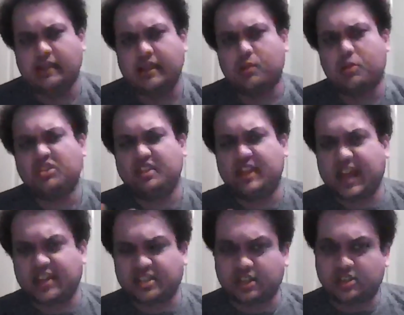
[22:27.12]
And then we see
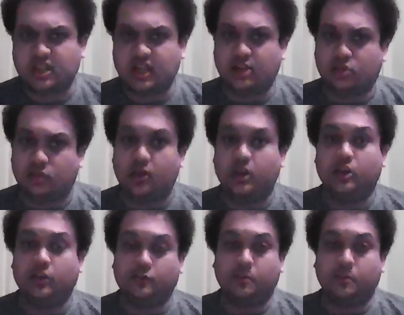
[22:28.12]
the SEC's very good